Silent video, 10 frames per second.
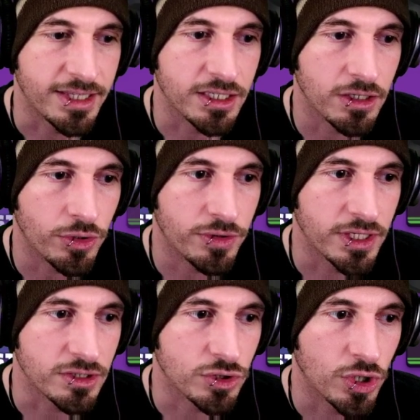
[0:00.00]
think another
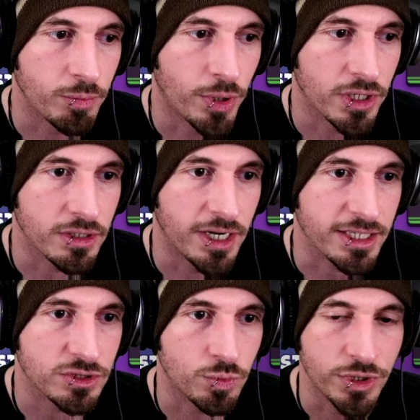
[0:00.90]
thing is Cook Bart.
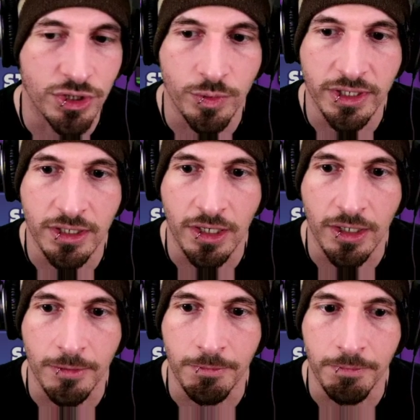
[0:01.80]
Next, we're doing,
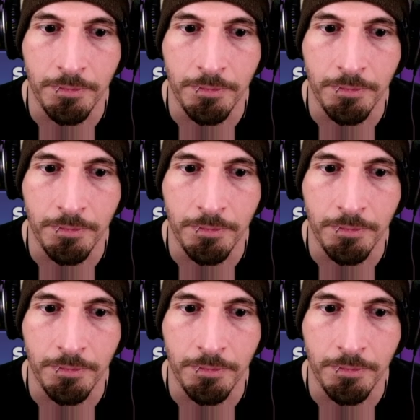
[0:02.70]
I